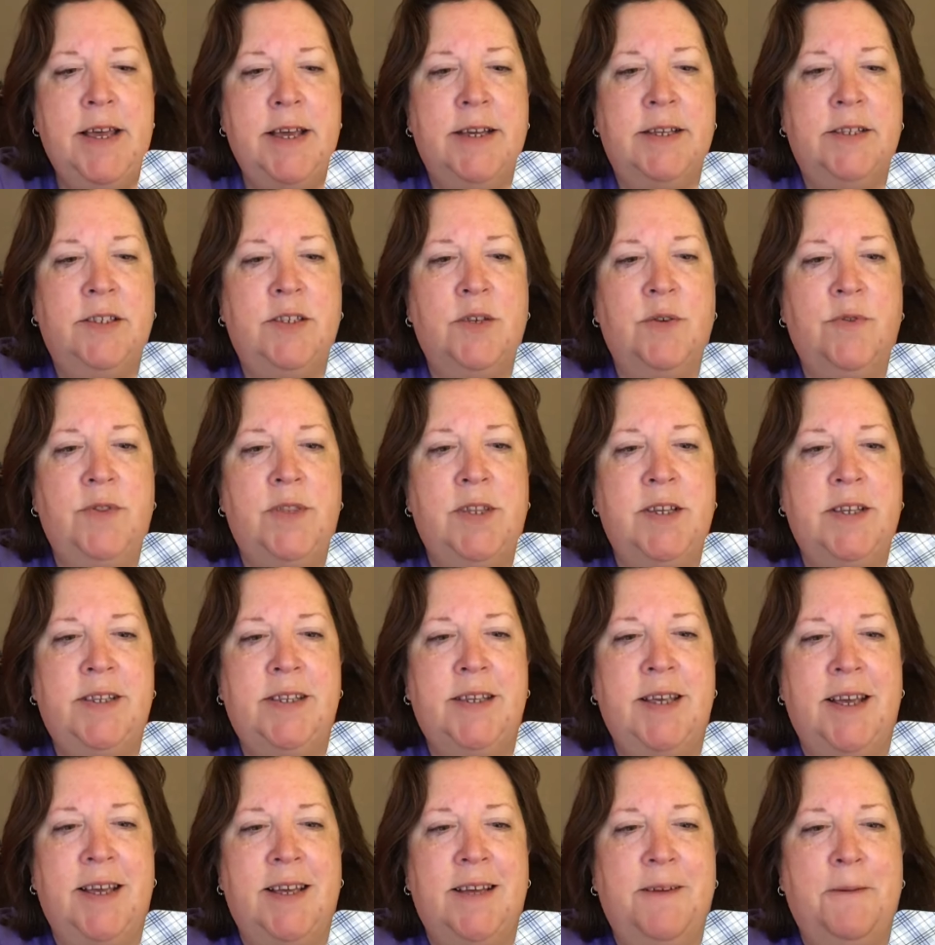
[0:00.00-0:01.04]
So
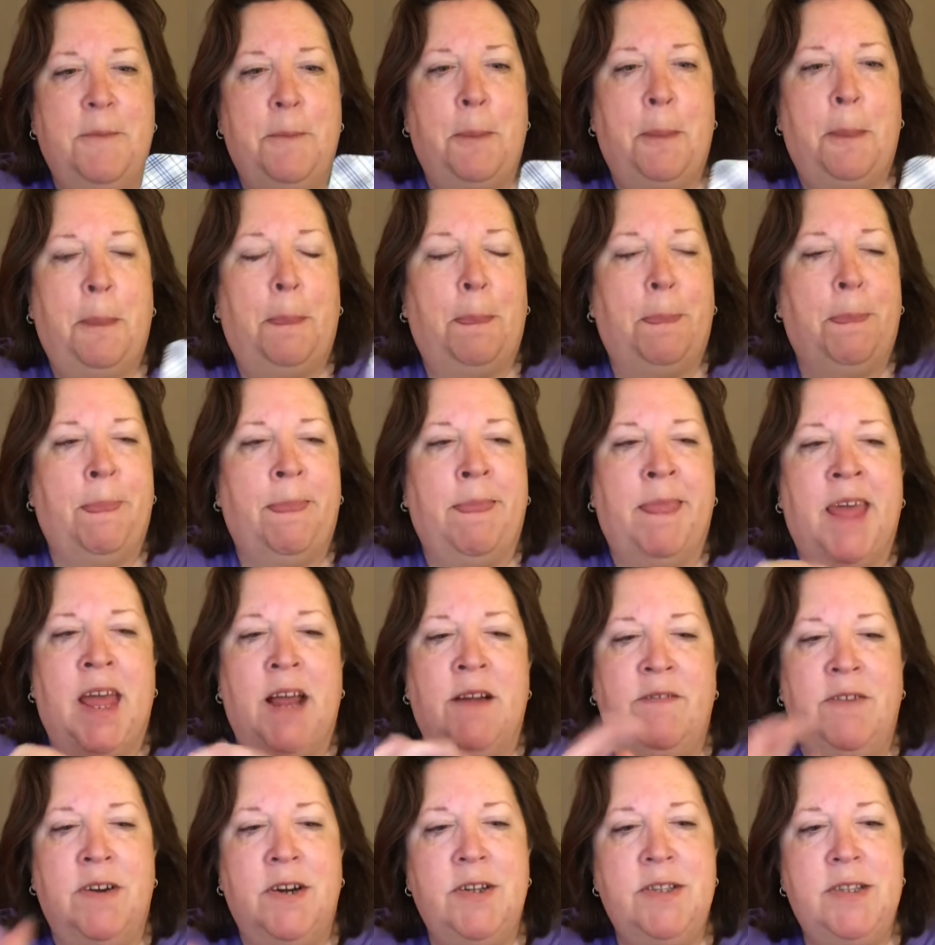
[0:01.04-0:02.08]
this,
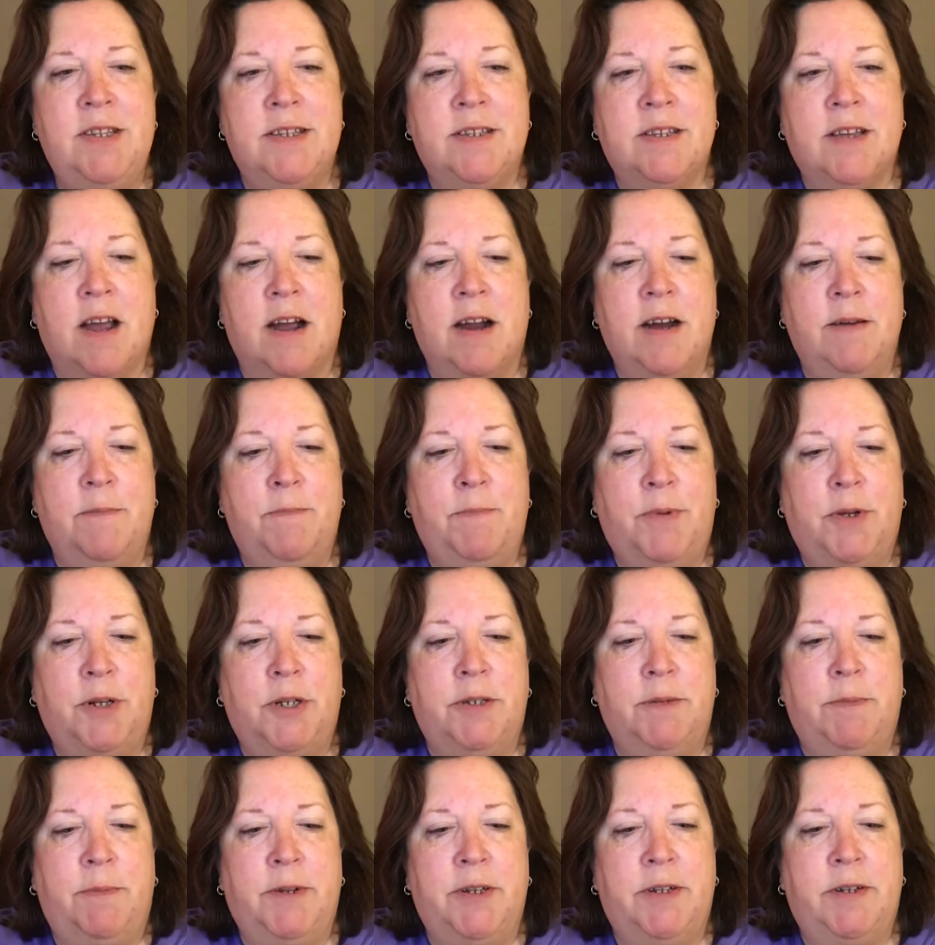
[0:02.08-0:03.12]
I've heard this card
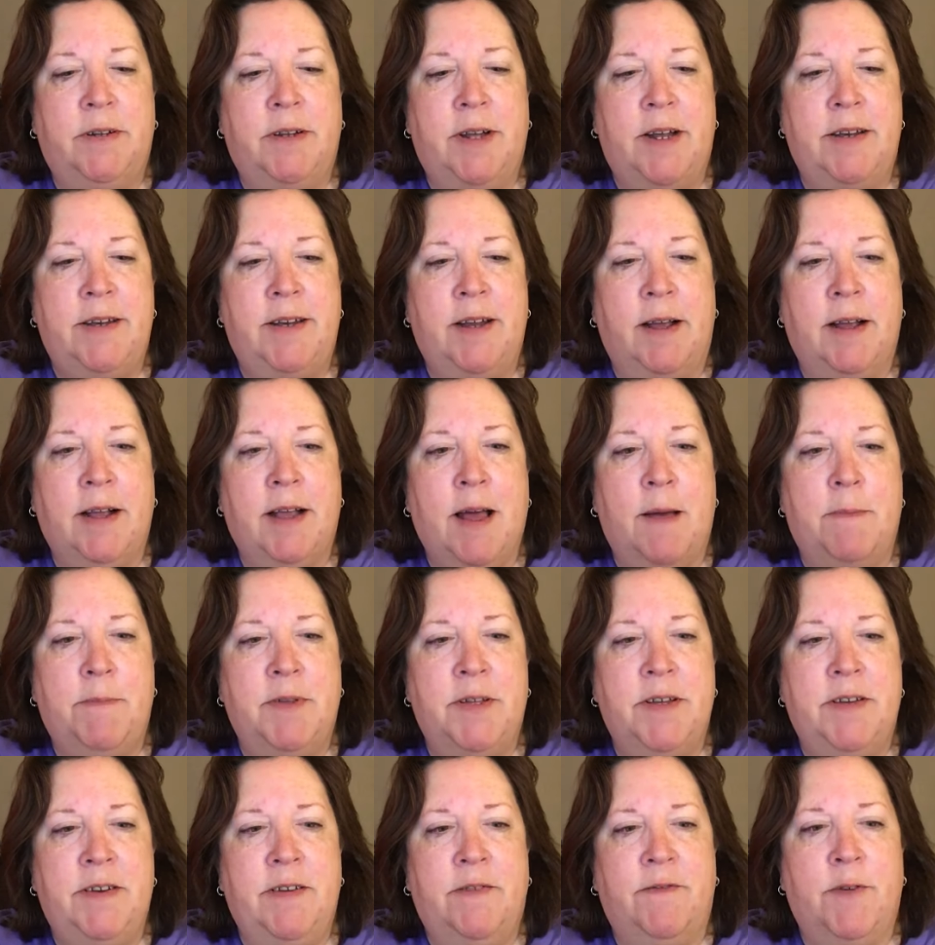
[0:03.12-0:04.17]
pulled a, a couple
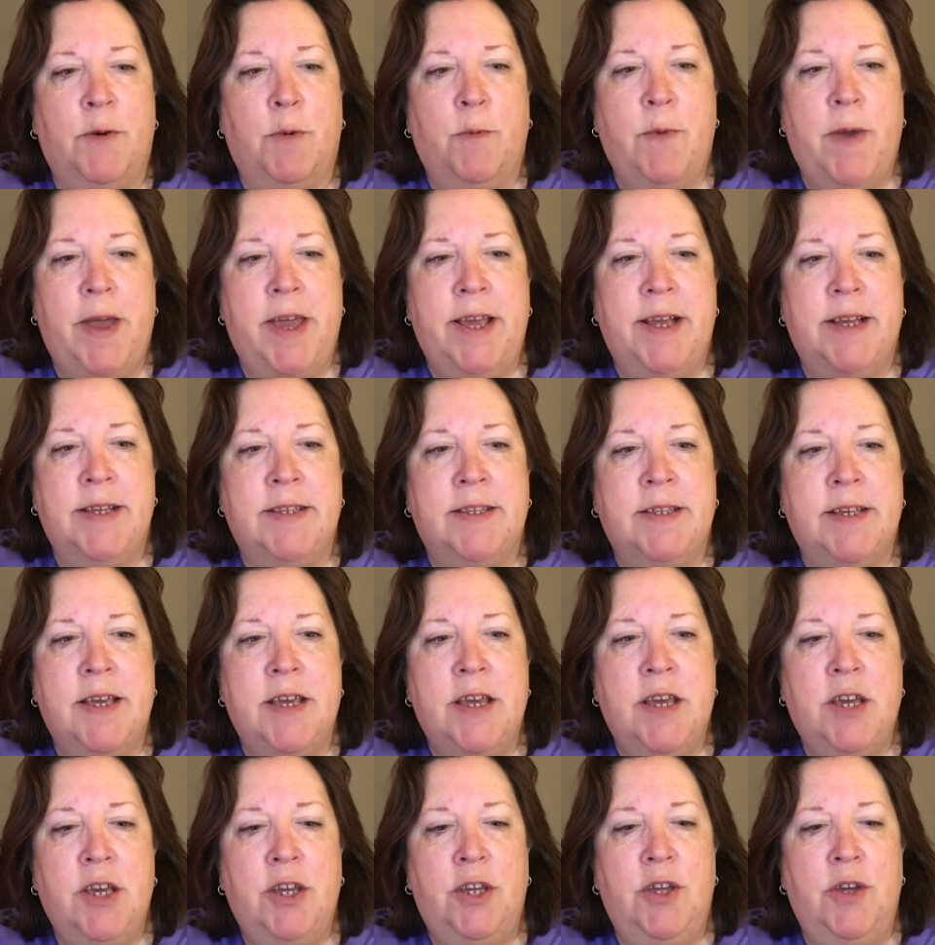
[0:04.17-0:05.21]
of different ways.
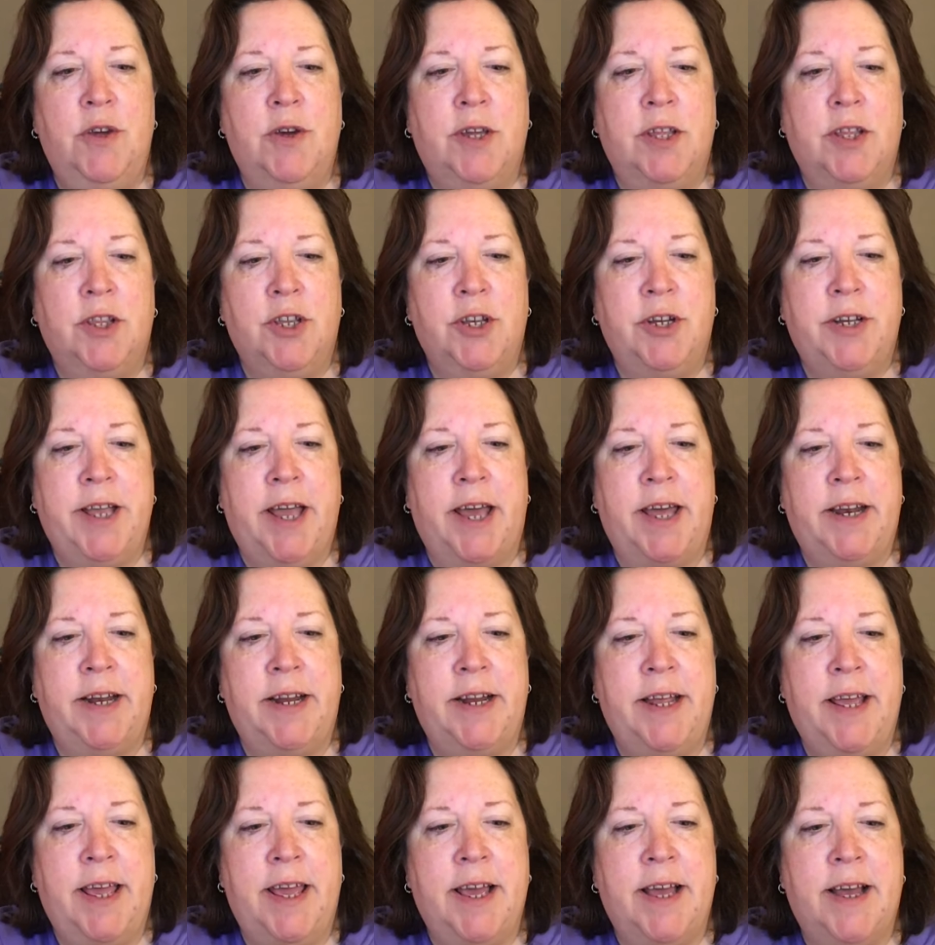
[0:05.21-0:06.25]
You can look at
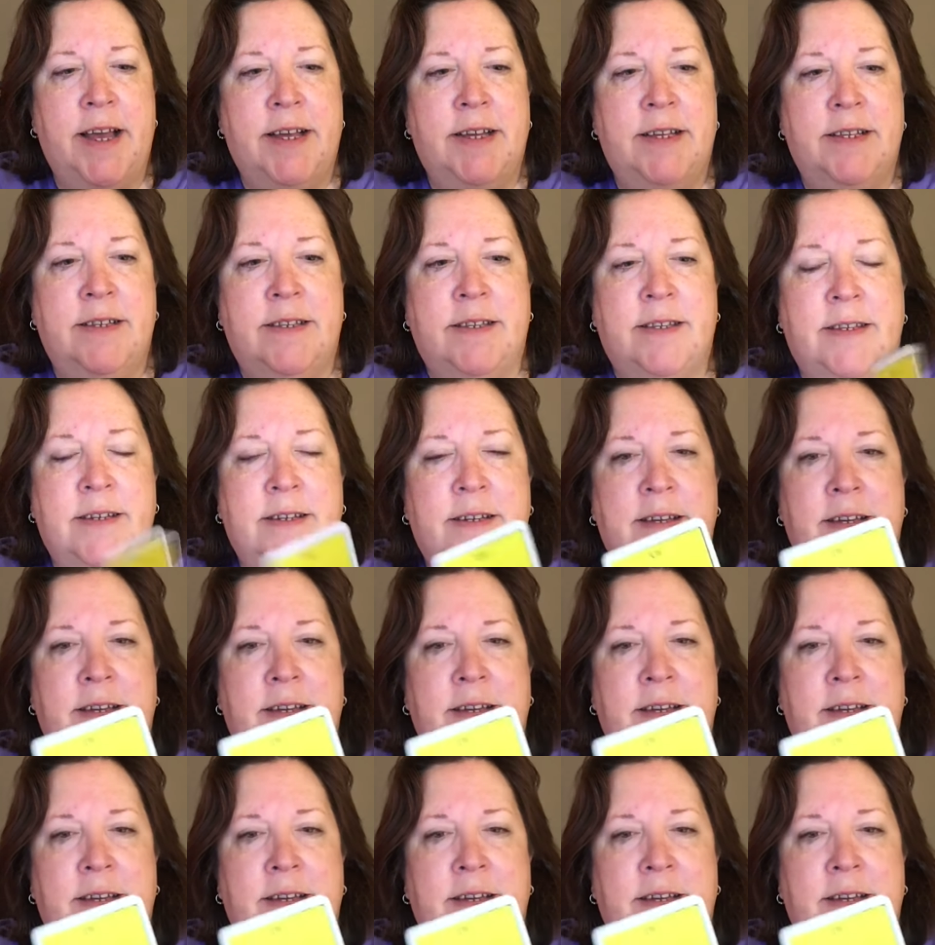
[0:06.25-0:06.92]
it as